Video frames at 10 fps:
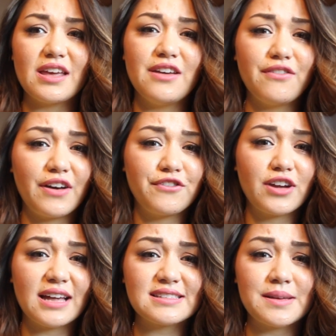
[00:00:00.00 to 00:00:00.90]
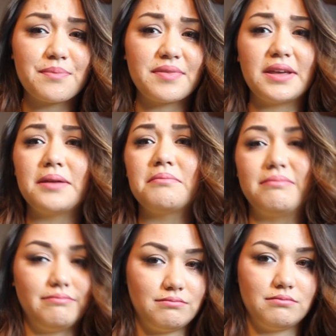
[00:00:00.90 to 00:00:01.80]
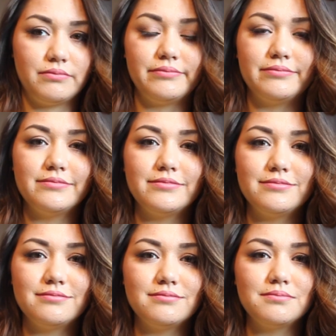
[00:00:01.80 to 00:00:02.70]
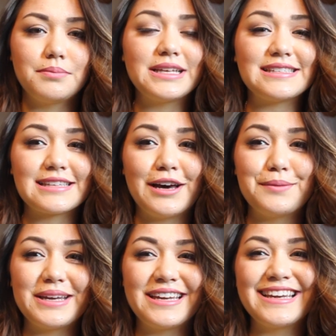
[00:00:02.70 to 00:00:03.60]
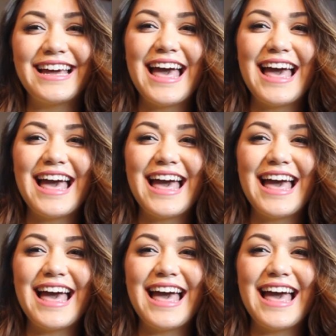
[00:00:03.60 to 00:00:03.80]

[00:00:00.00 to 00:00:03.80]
If I forget something, please tell me.